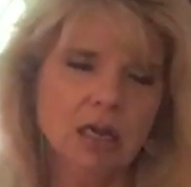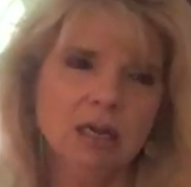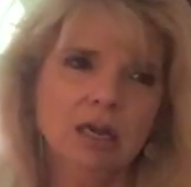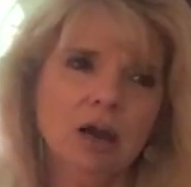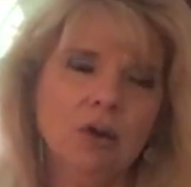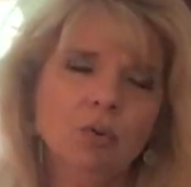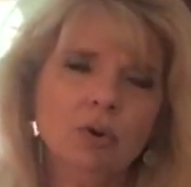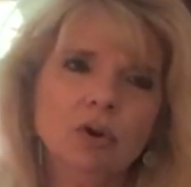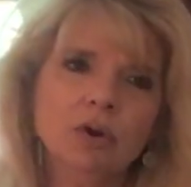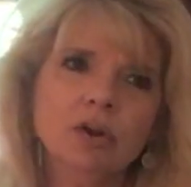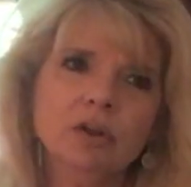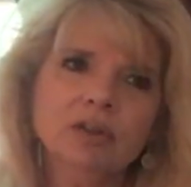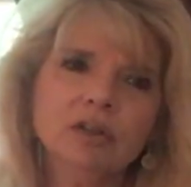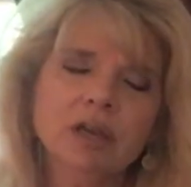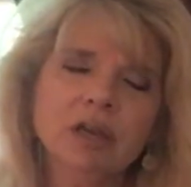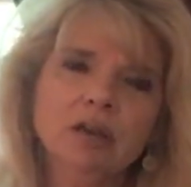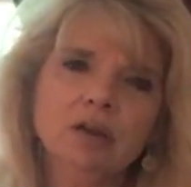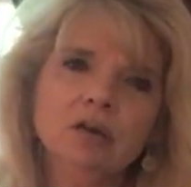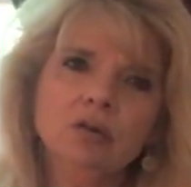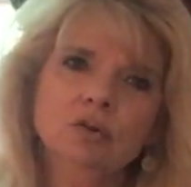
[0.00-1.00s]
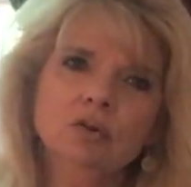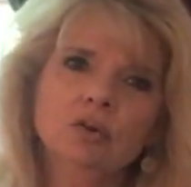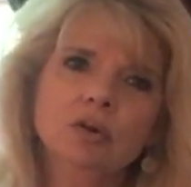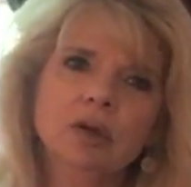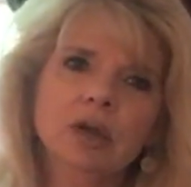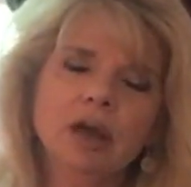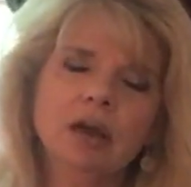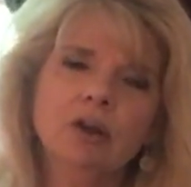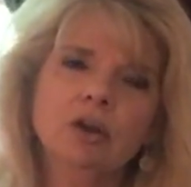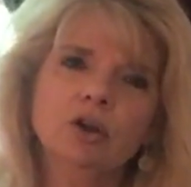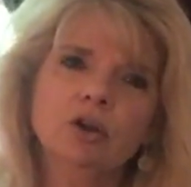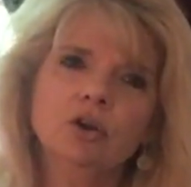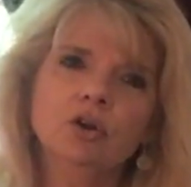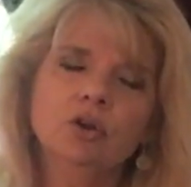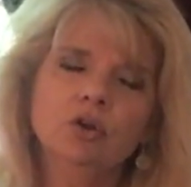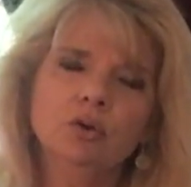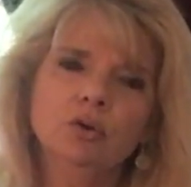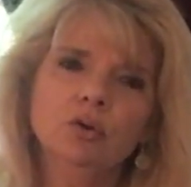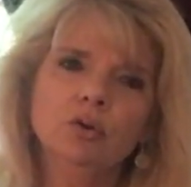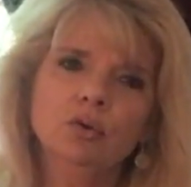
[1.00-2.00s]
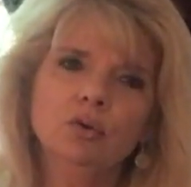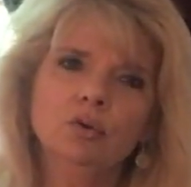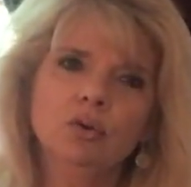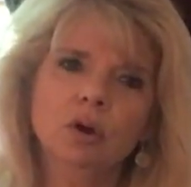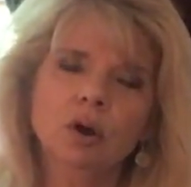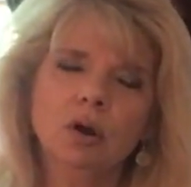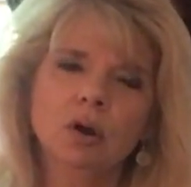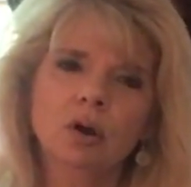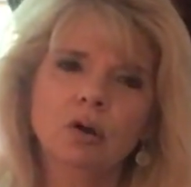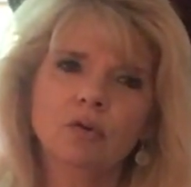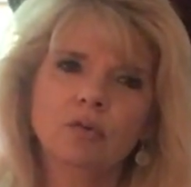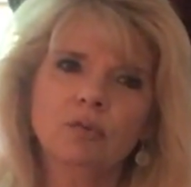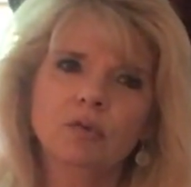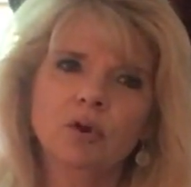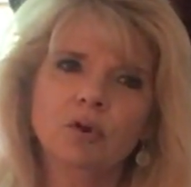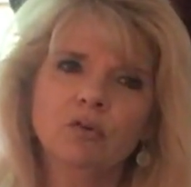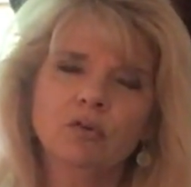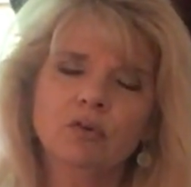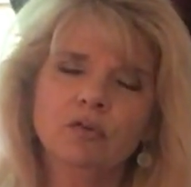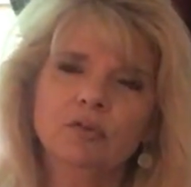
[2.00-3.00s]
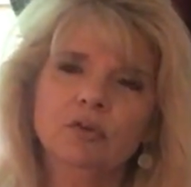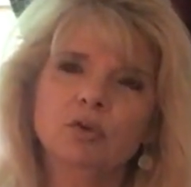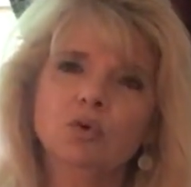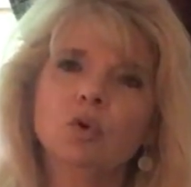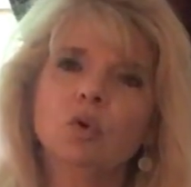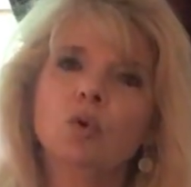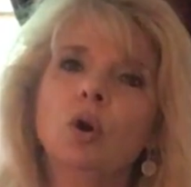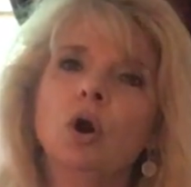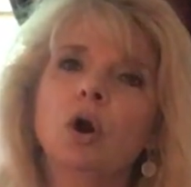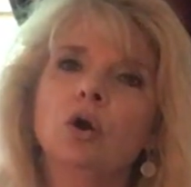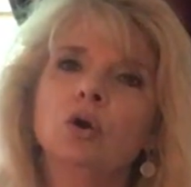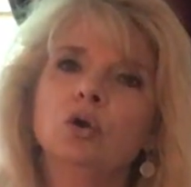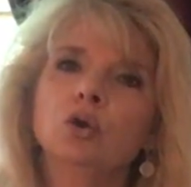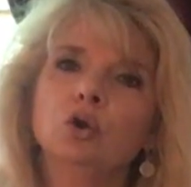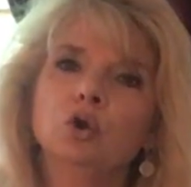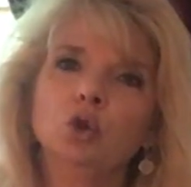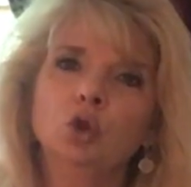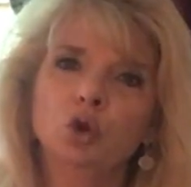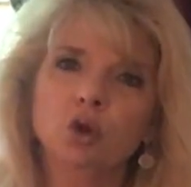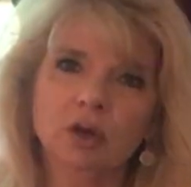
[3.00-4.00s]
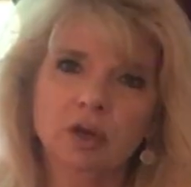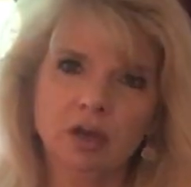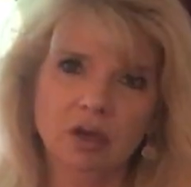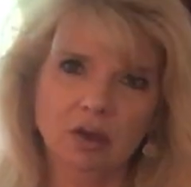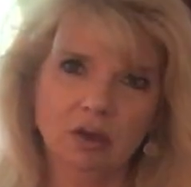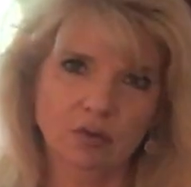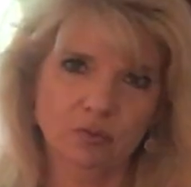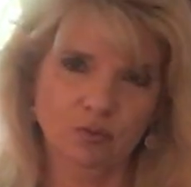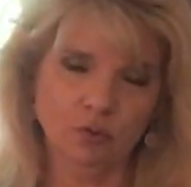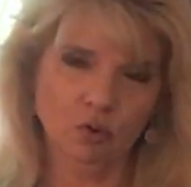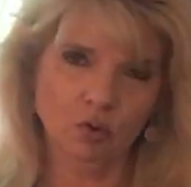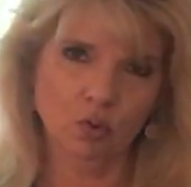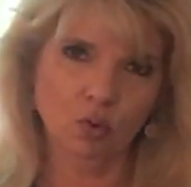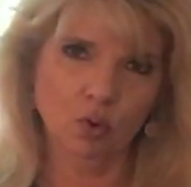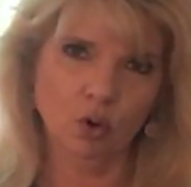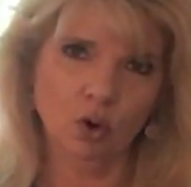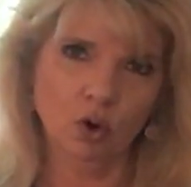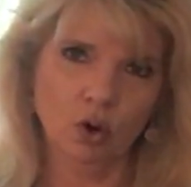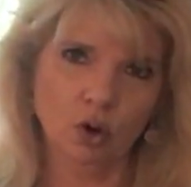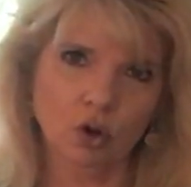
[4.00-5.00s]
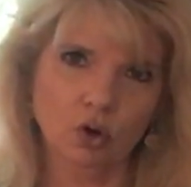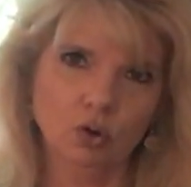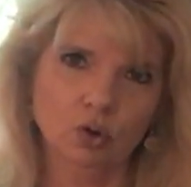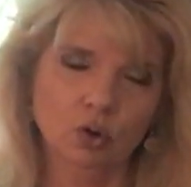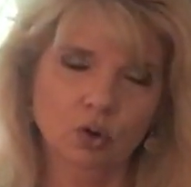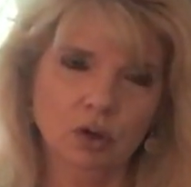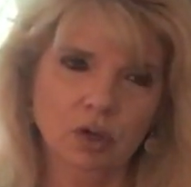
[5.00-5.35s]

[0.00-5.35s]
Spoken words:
Now we're going to take a look at a new, those of you are looking for work.